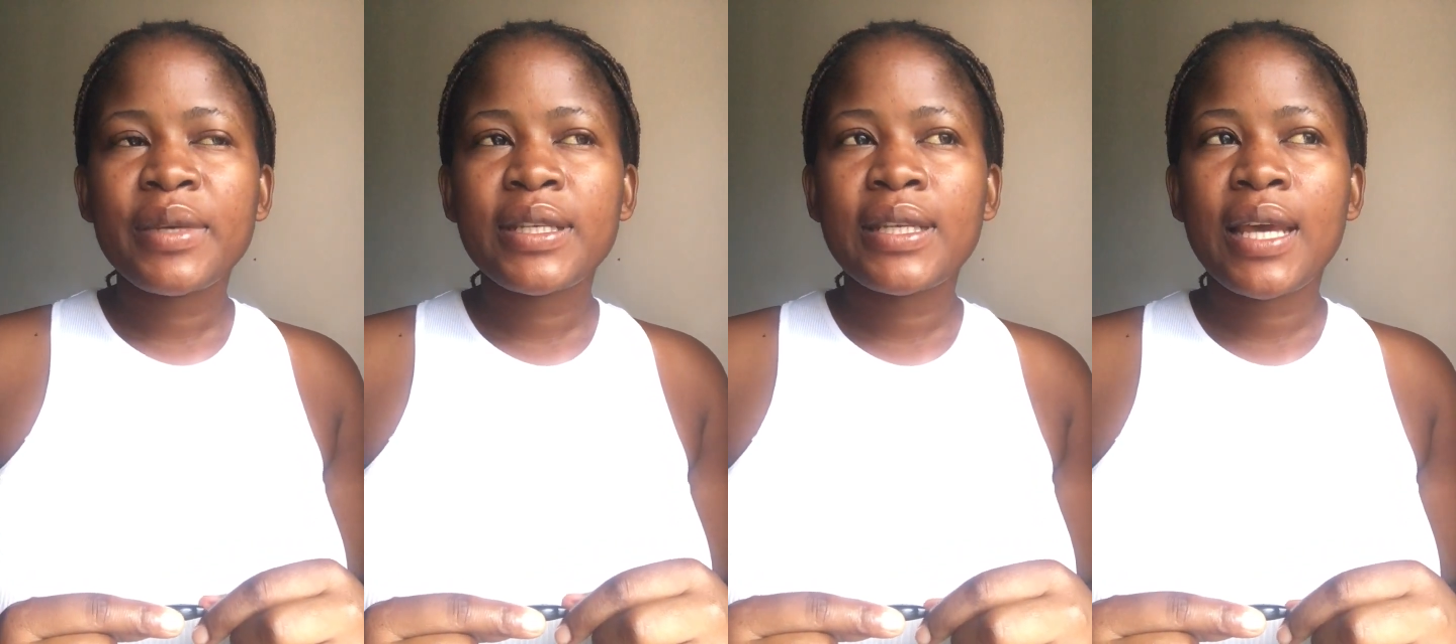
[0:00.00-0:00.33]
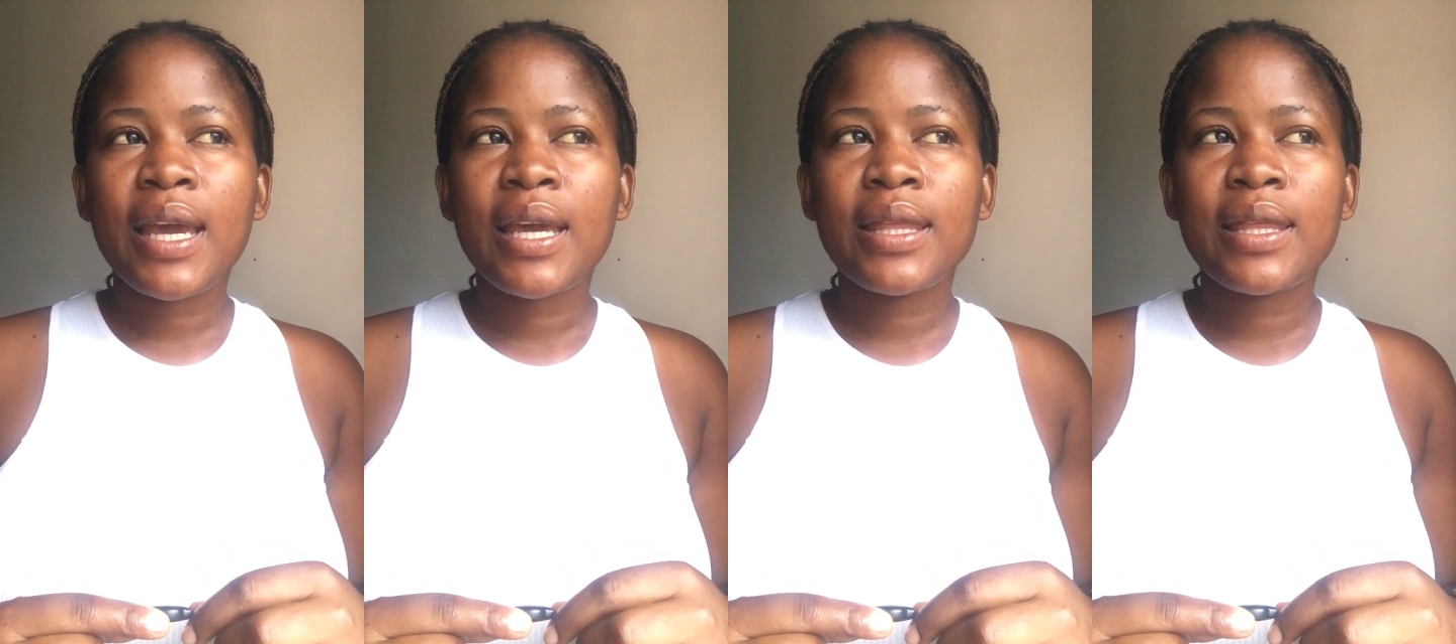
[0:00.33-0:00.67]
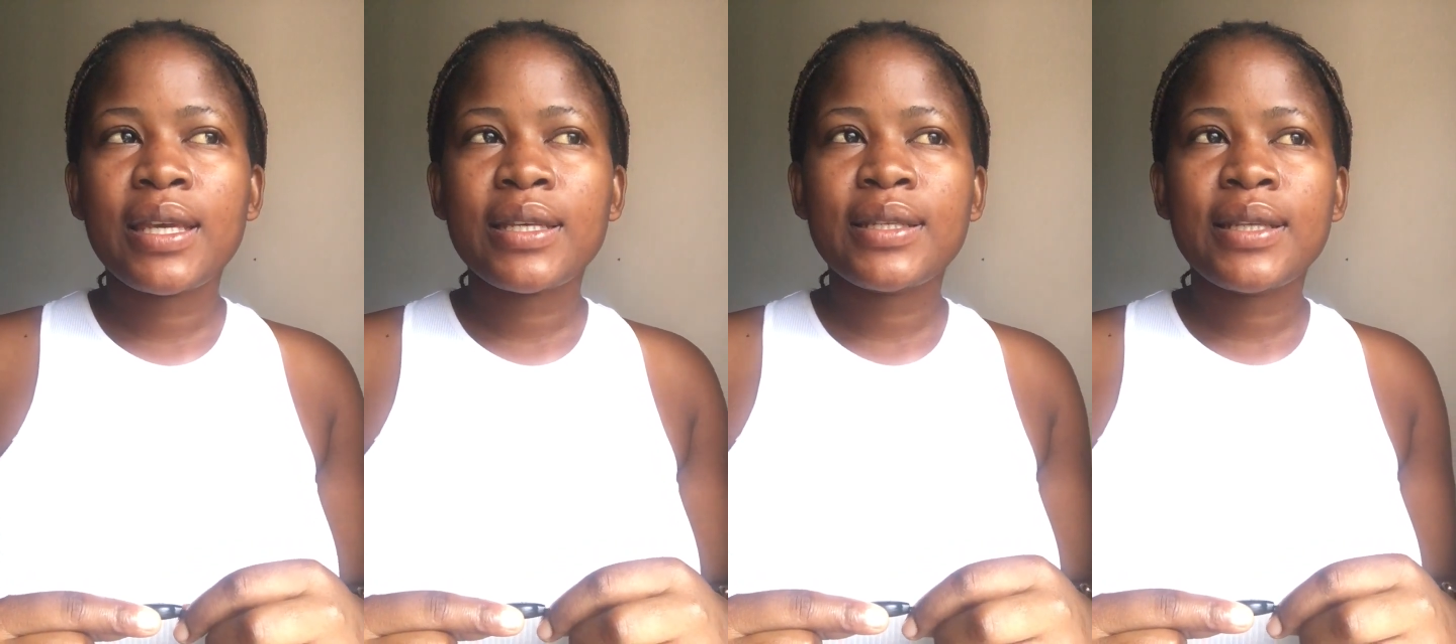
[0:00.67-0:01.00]
say
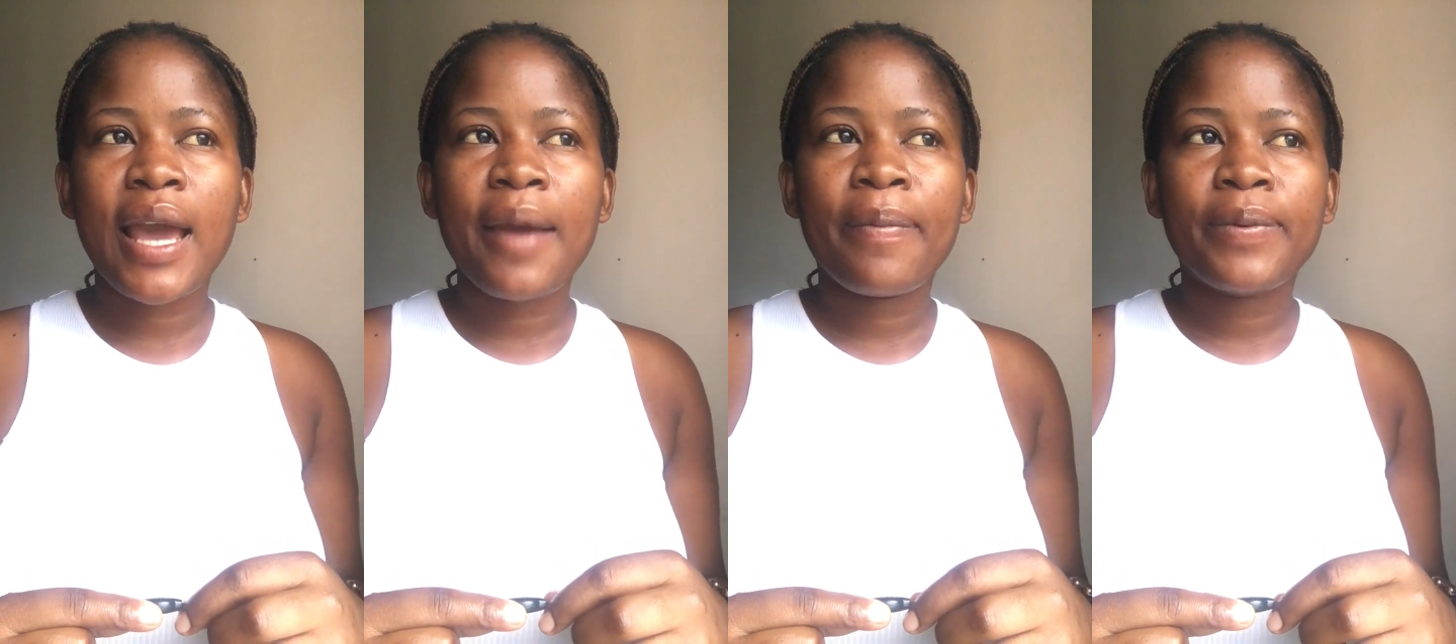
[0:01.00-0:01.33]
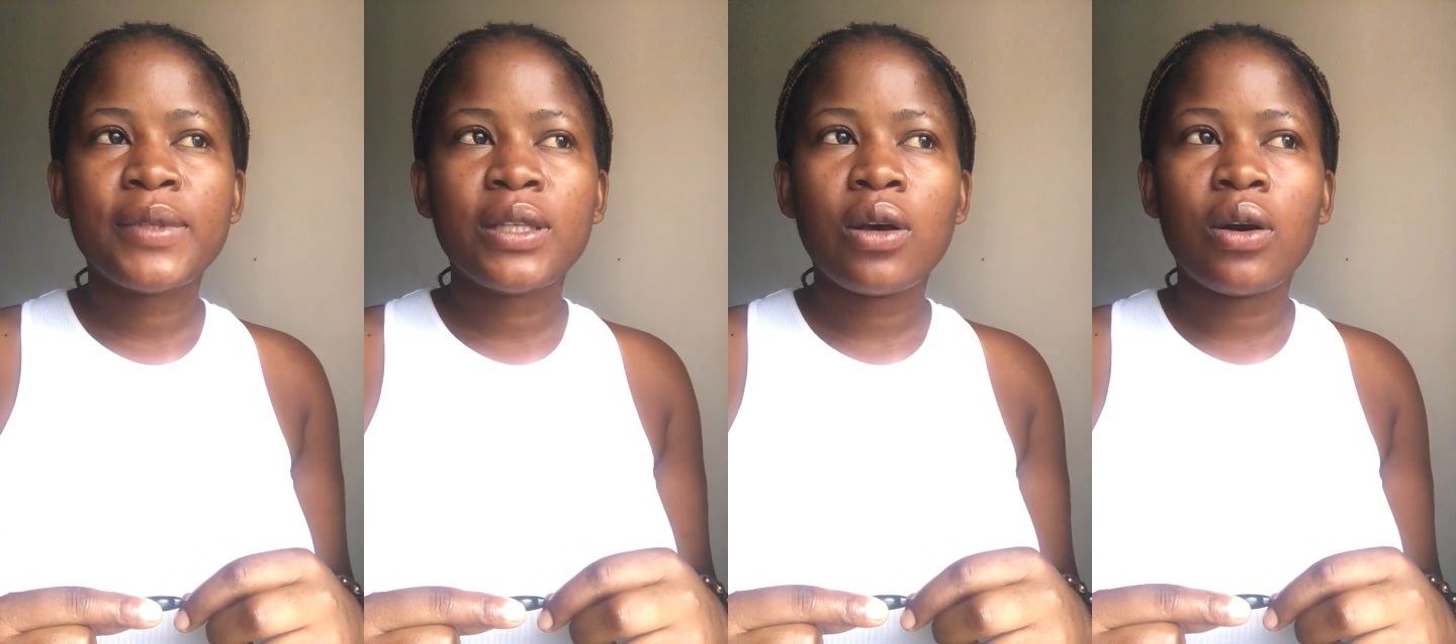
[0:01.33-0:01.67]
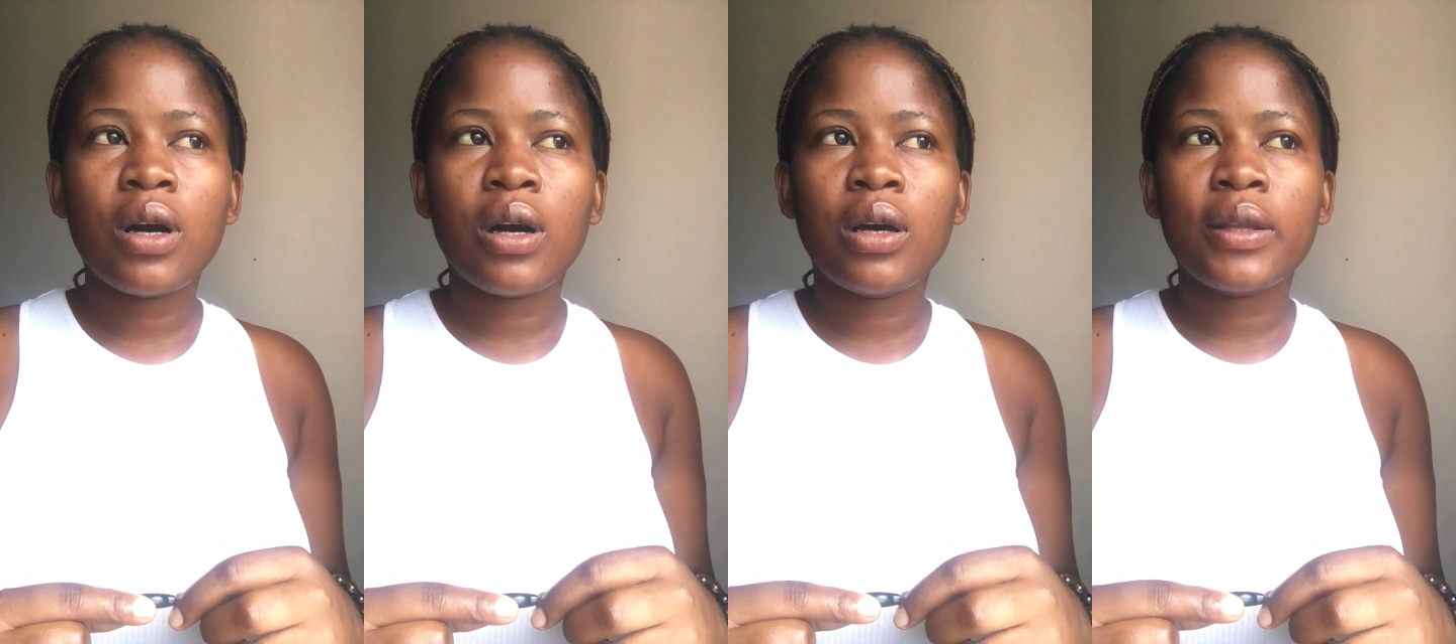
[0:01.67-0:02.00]
these types
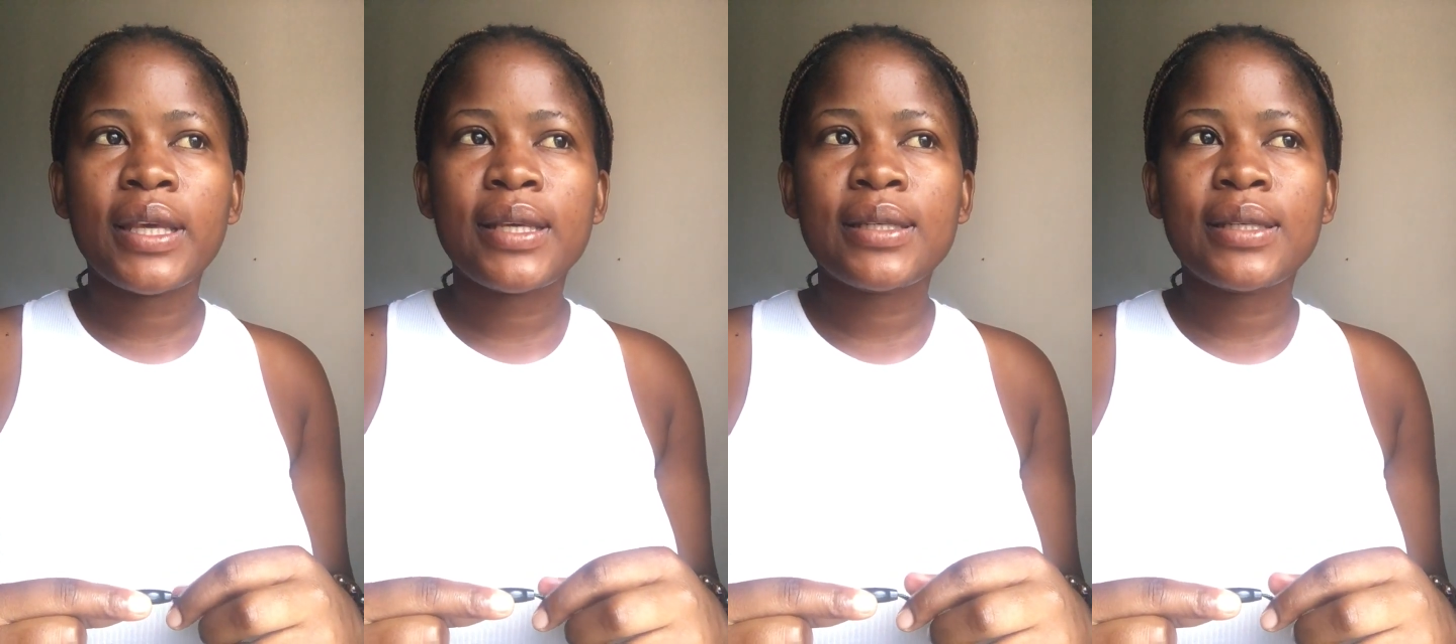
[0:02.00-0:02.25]
of